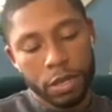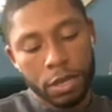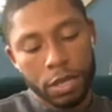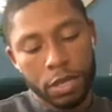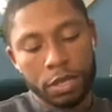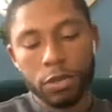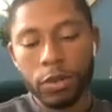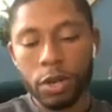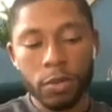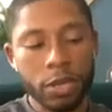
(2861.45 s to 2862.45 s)
and this will
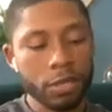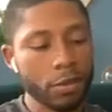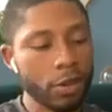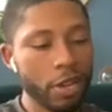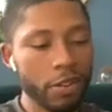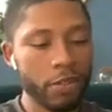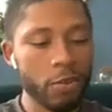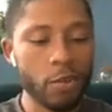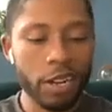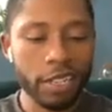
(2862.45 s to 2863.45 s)
help because we don't have
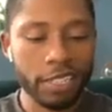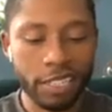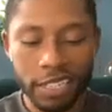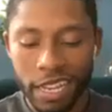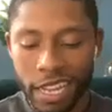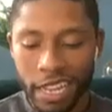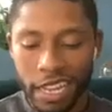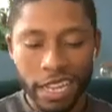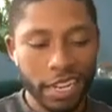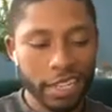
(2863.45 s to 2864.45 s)
robotics
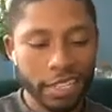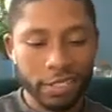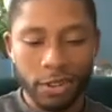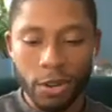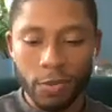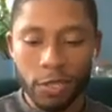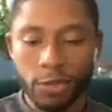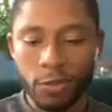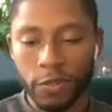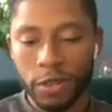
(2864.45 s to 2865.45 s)
in it. This will help it
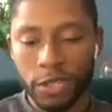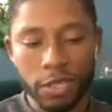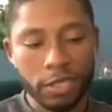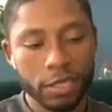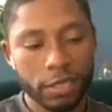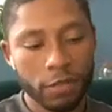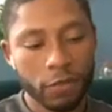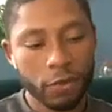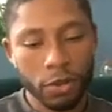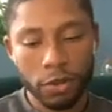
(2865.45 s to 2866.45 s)
swivel because
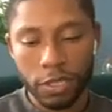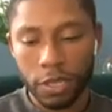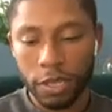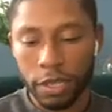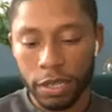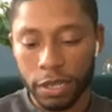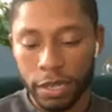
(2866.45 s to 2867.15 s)
foil is a good,